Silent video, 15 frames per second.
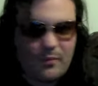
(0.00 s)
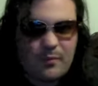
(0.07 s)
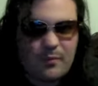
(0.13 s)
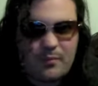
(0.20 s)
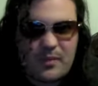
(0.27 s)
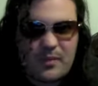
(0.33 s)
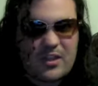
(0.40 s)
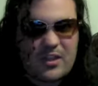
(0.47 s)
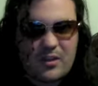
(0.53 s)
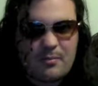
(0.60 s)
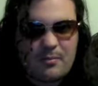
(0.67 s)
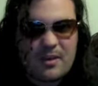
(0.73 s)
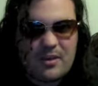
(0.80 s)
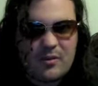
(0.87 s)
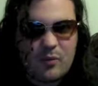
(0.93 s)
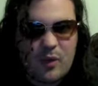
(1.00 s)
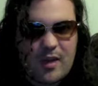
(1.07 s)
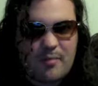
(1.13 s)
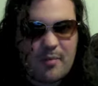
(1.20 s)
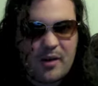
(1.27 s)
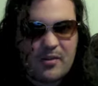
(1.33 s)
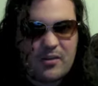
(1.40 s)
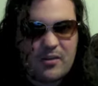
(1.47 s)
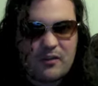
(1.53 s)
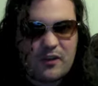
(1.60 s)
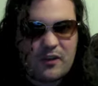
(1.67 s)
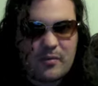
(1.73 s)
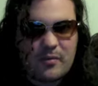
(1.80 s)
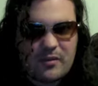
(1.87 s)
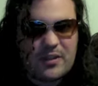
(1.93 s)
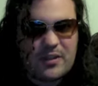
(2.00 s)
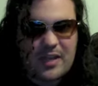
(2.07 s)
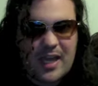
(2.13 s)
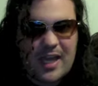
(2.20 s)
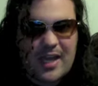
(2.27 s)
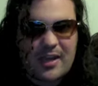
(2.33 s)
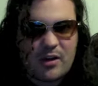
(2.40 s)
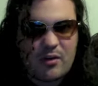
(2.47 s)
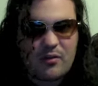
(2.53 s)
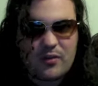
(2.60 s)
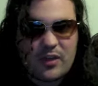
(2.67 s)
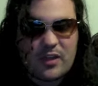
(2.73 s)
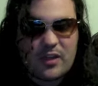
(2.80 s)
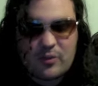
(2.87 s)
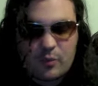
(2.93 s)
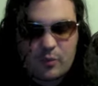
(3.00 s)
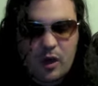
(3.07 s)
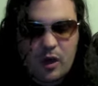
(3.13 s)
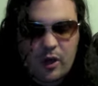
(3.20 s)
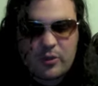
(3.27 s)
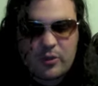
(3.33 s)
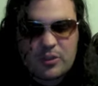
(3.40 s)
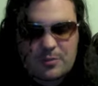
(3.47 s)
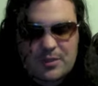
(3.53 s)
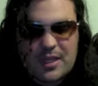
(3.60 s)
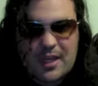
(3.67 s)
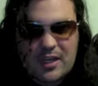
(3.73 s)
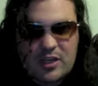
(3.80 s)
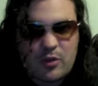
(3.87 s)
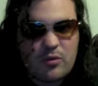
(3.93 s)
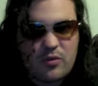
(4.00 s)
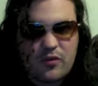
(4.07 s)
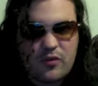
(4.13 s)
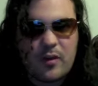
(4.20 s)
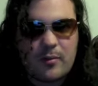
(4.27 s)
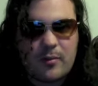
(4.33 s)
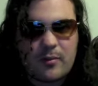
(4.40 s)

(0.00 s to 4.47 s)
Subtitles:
this is, makes it way better than the films of today, you know, if that is what Hollywood should be taking notes from.